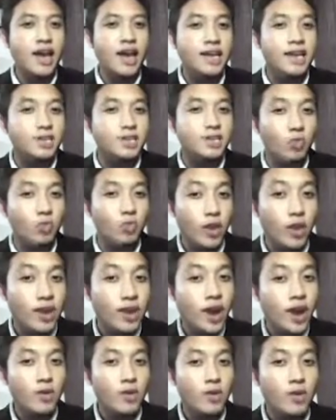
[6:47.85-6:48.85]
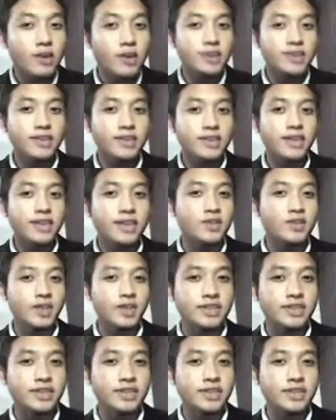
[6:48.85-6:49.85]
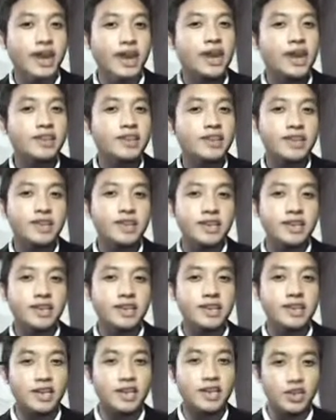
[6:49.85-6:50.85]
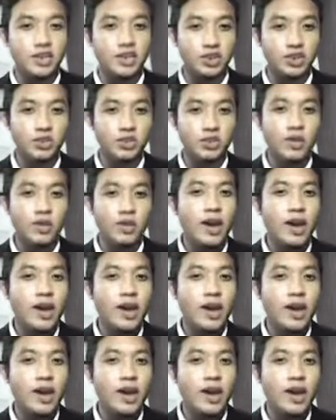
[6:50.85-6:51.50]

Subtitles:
as when our content creator had a technical issue